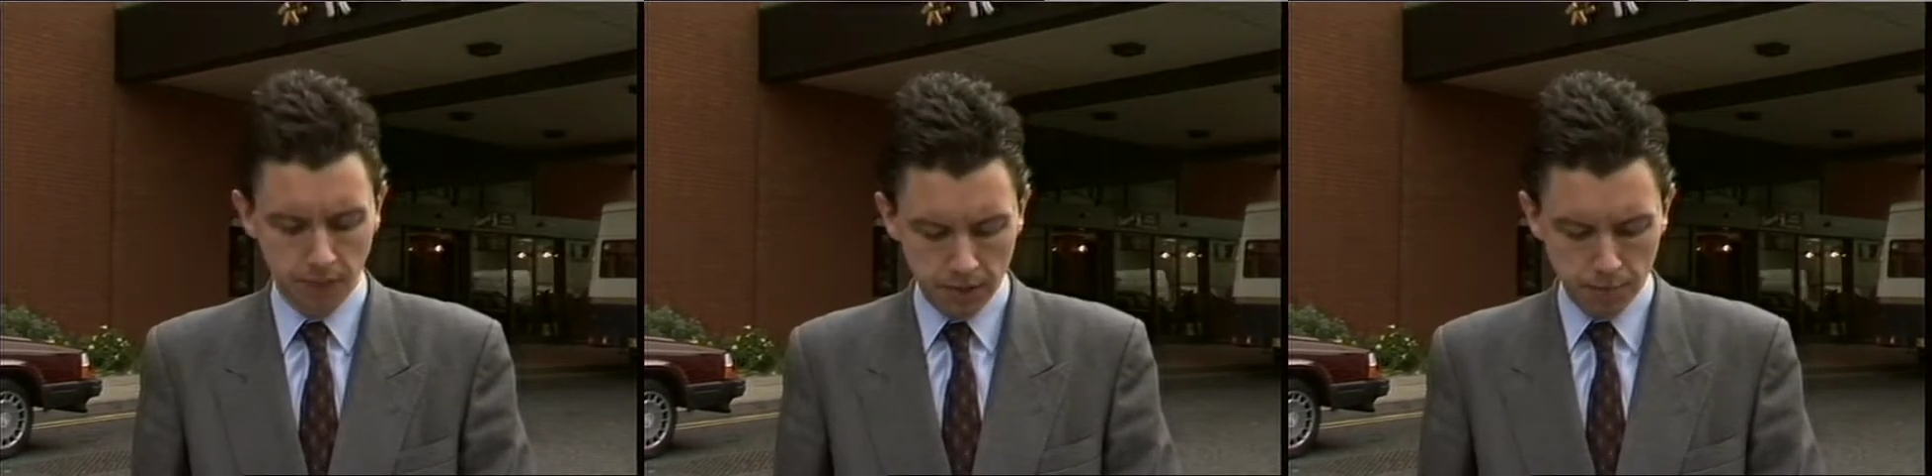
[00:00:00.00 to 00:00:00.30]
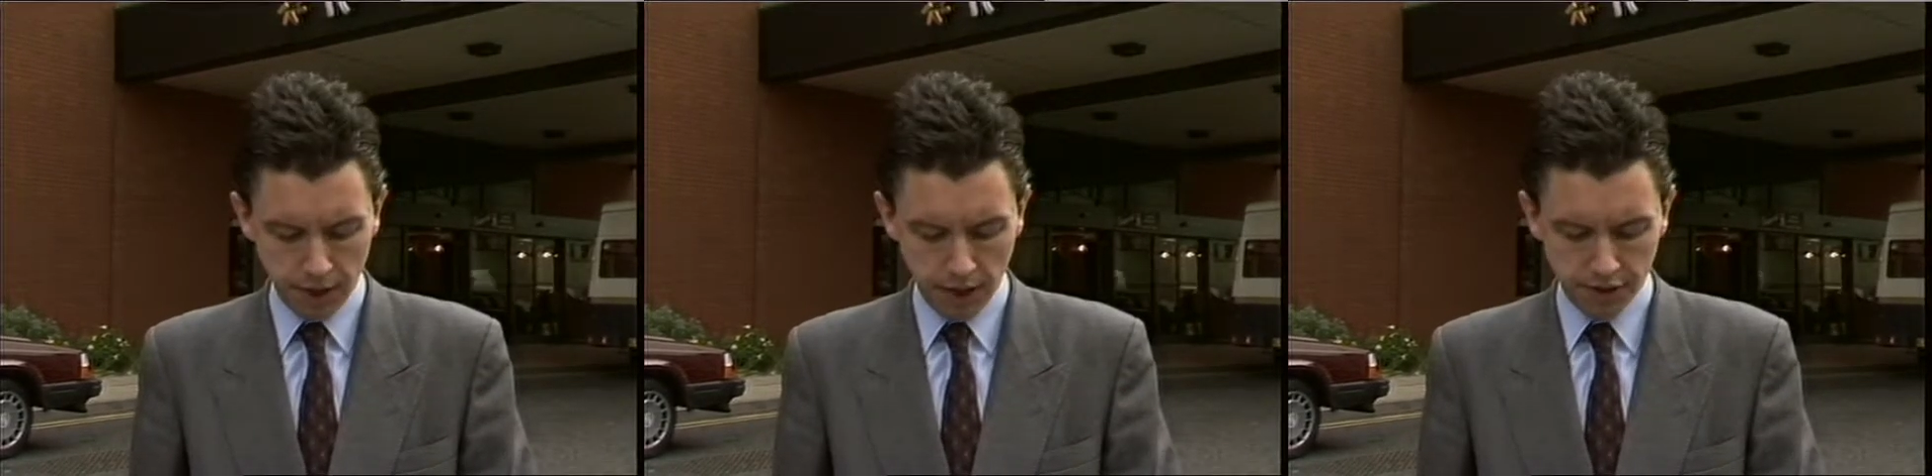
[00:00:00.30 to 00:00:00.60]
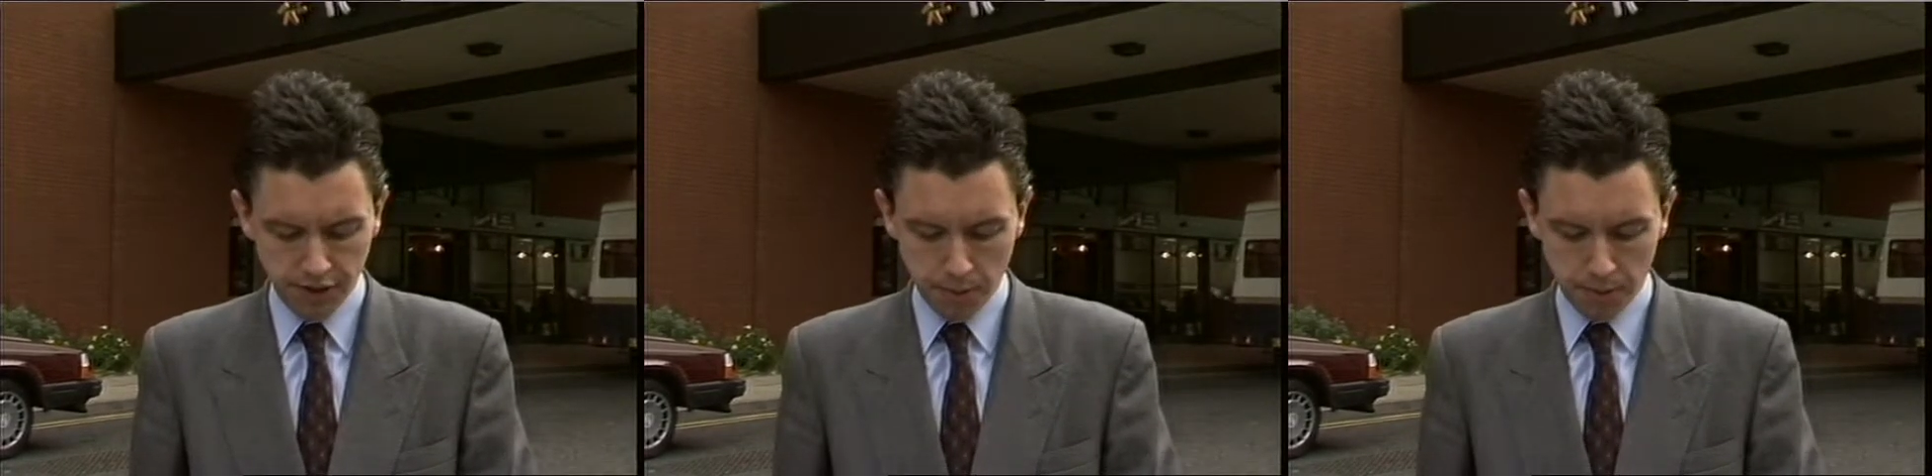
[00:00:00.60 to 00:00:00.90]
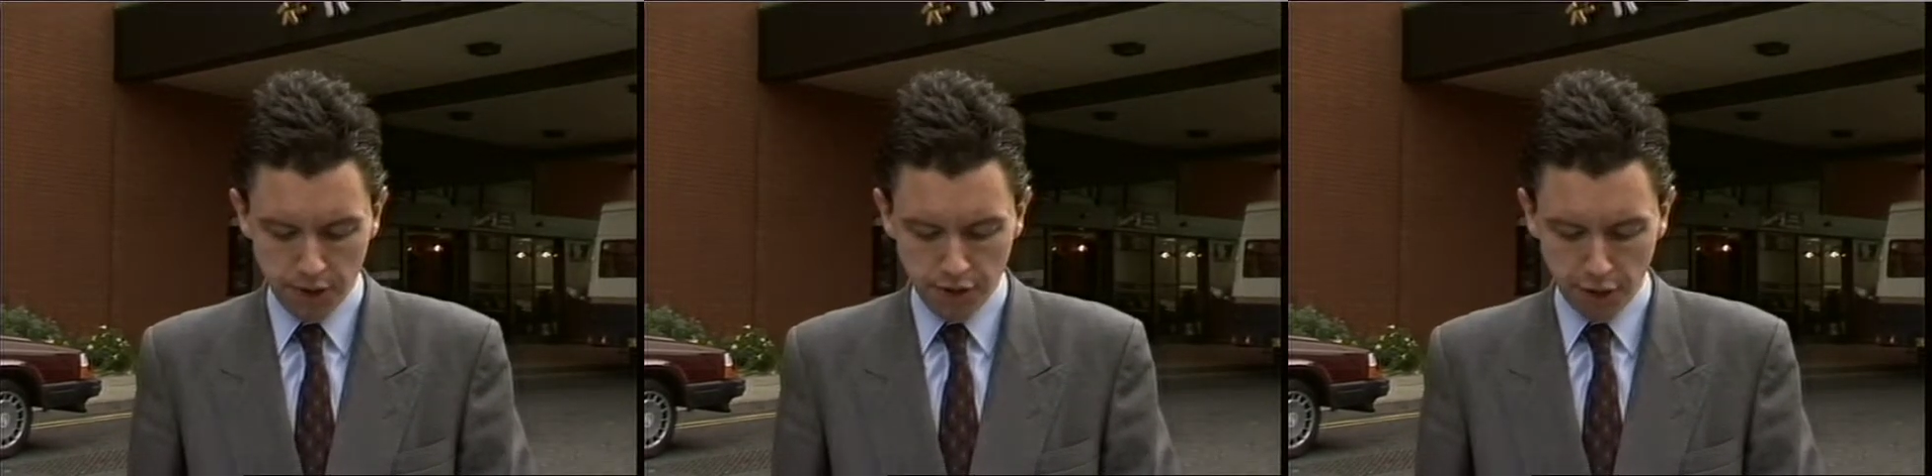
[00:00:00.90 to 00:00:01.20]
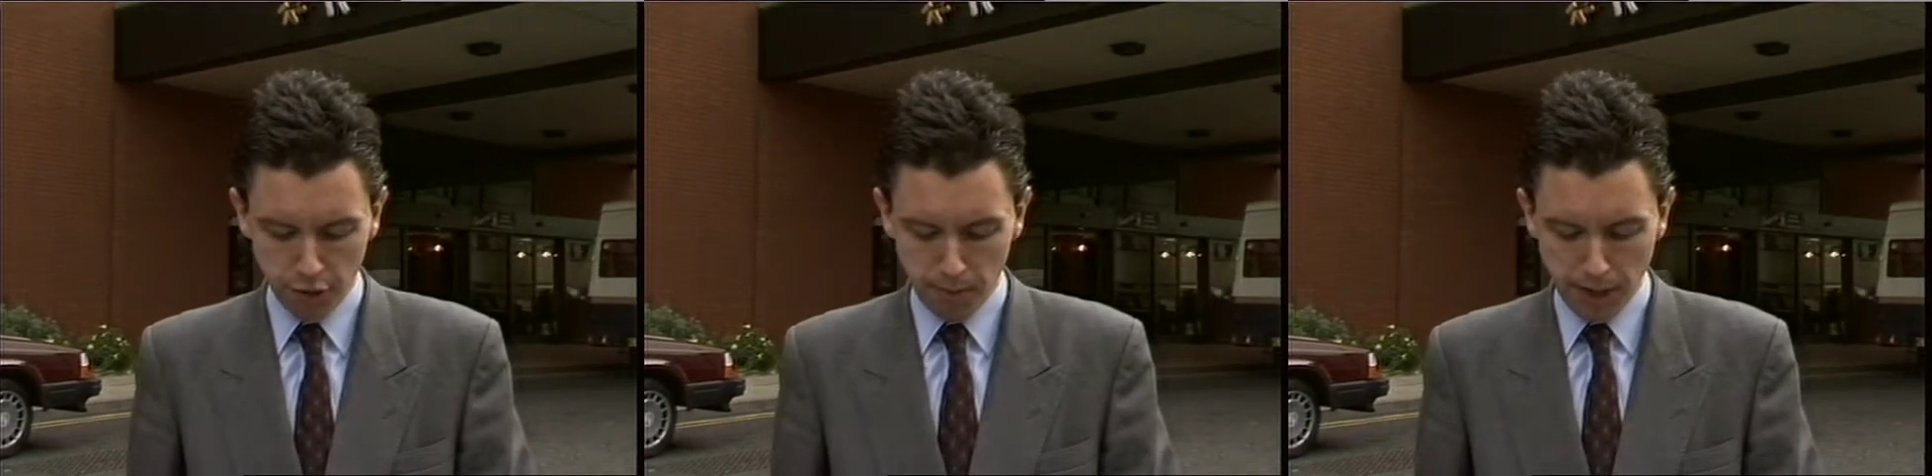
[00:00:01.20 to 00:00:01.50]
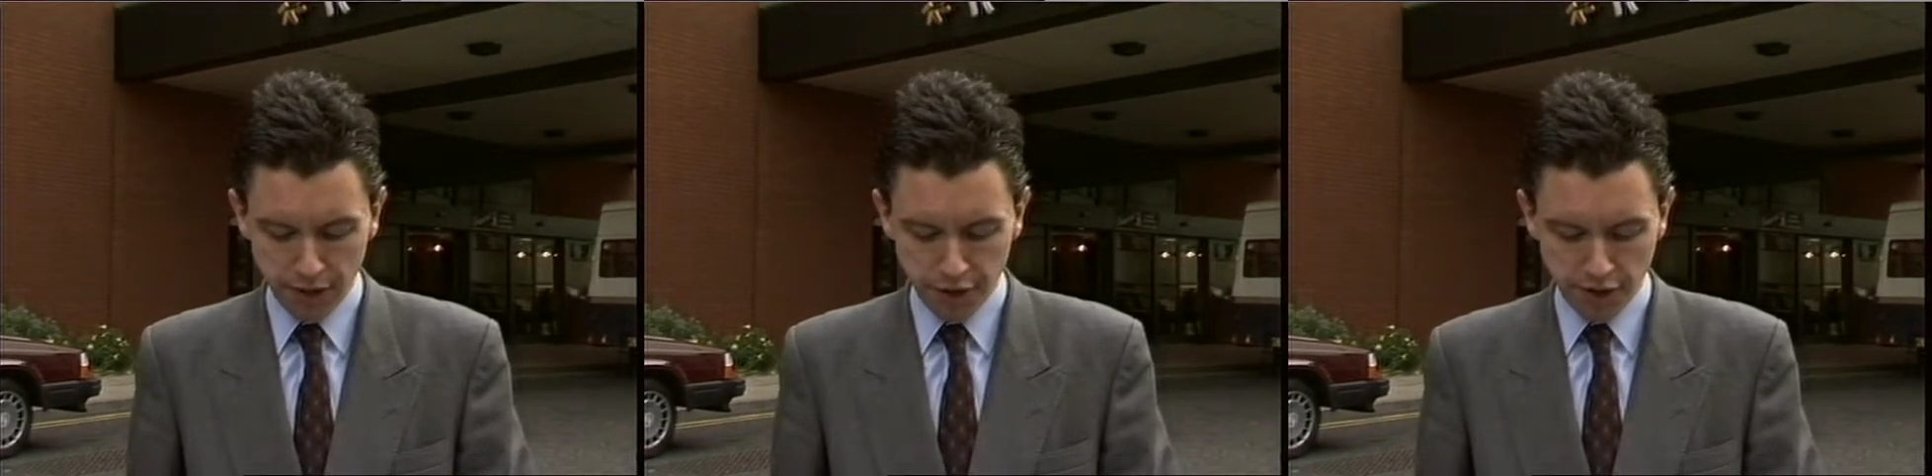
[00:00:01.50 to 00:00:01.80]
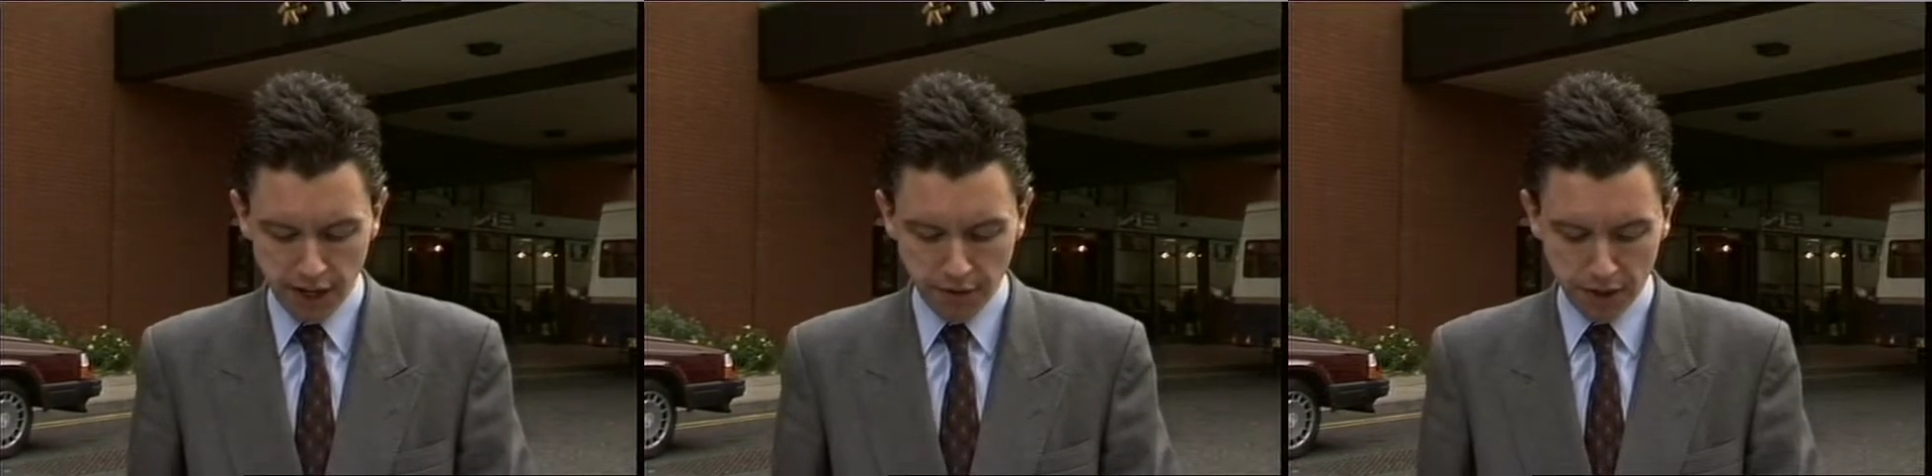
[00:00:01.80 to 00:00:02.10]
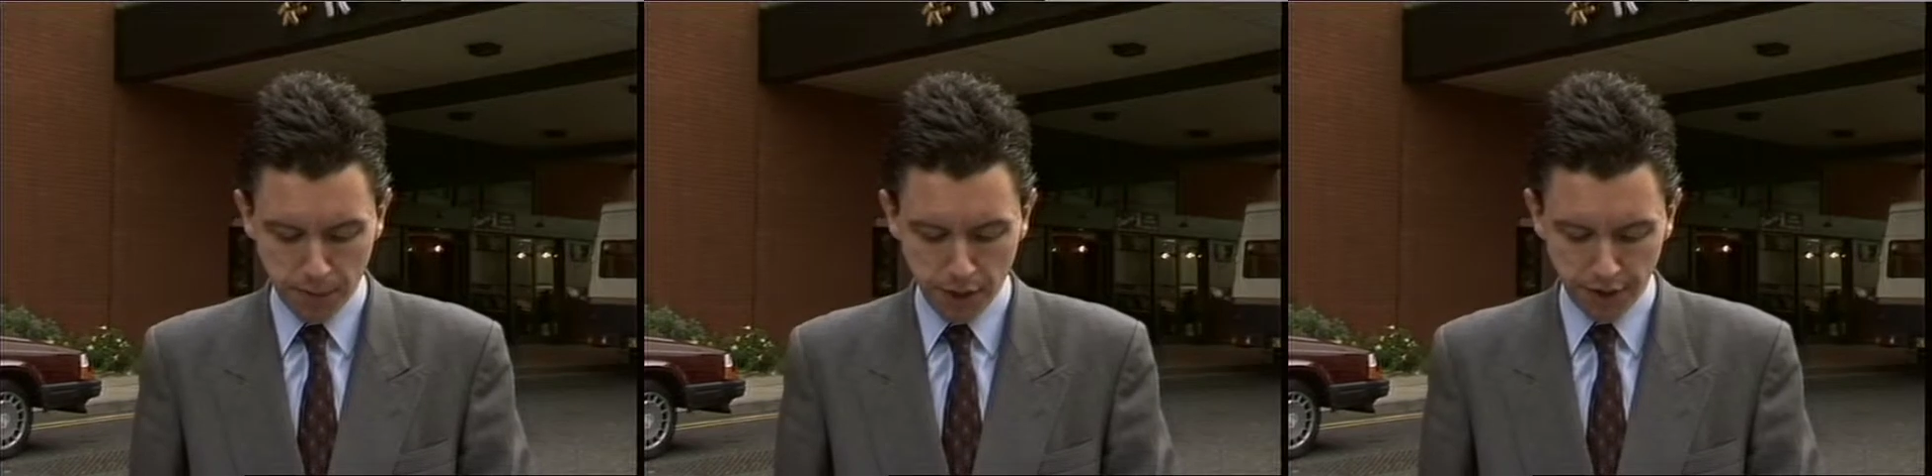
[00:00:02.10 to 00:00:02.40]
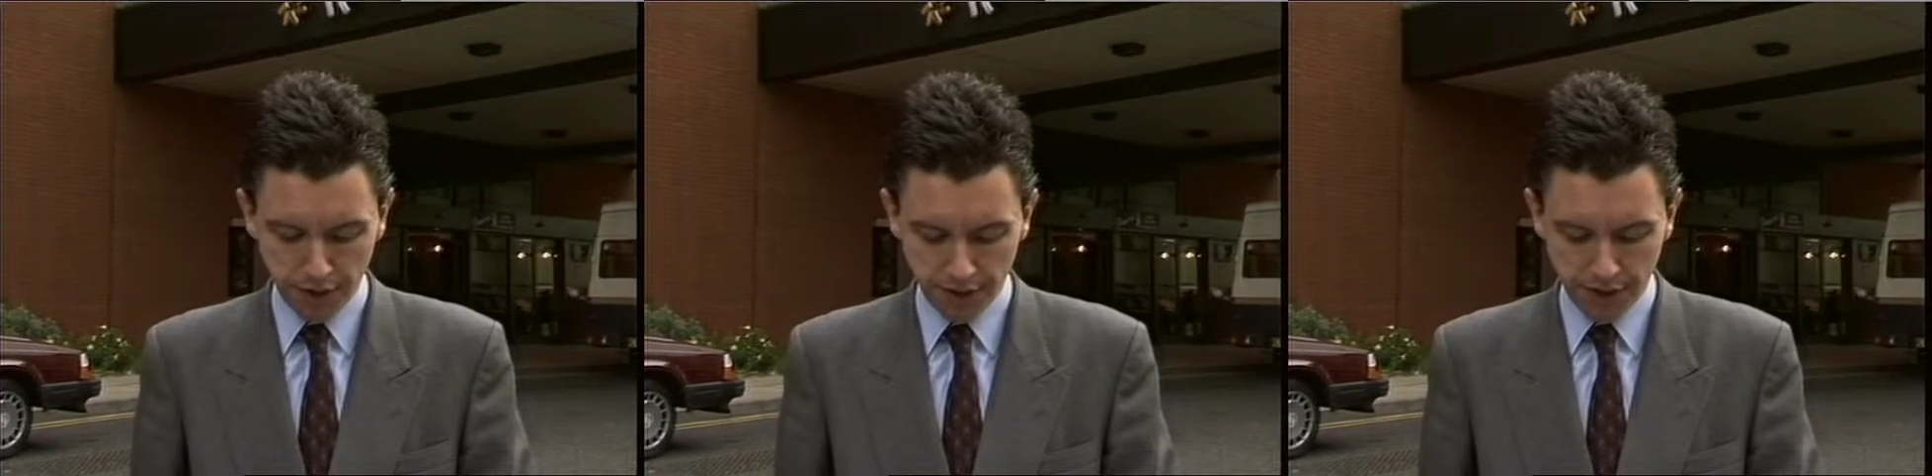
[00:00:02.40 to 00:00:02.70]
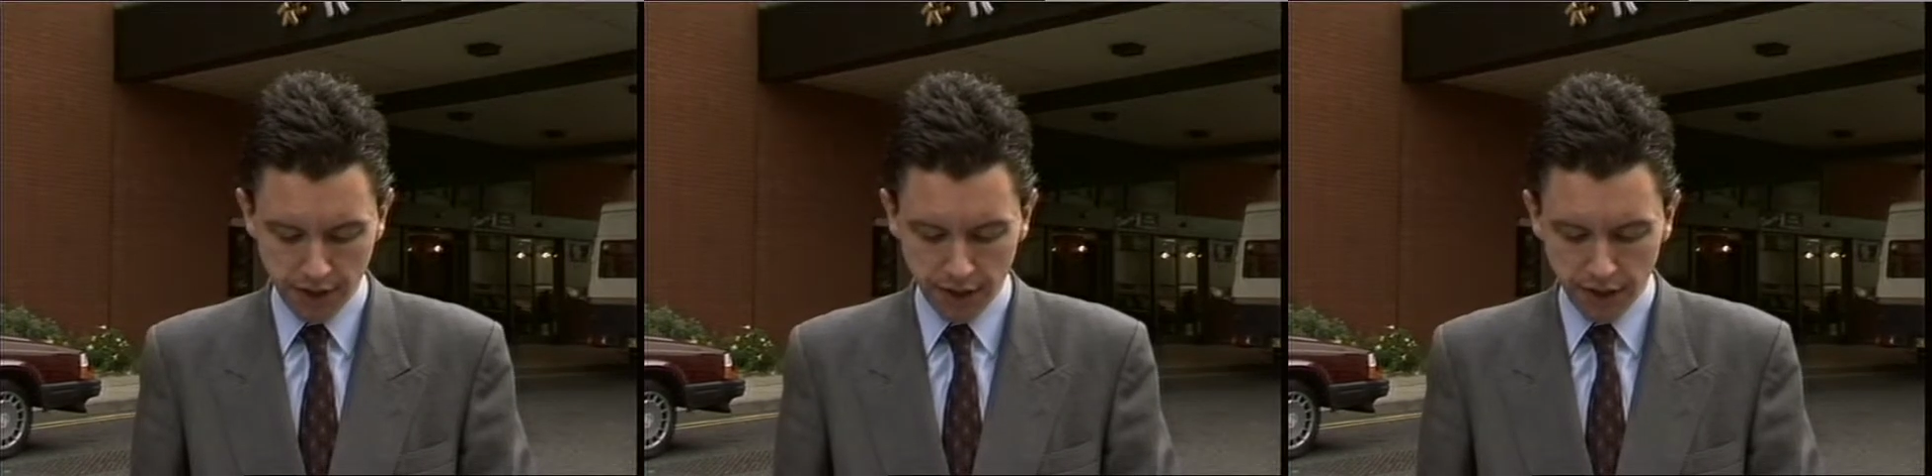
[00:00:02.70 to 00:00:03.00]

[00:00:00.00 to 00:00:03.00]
BR's Deputy General Manager David Burton said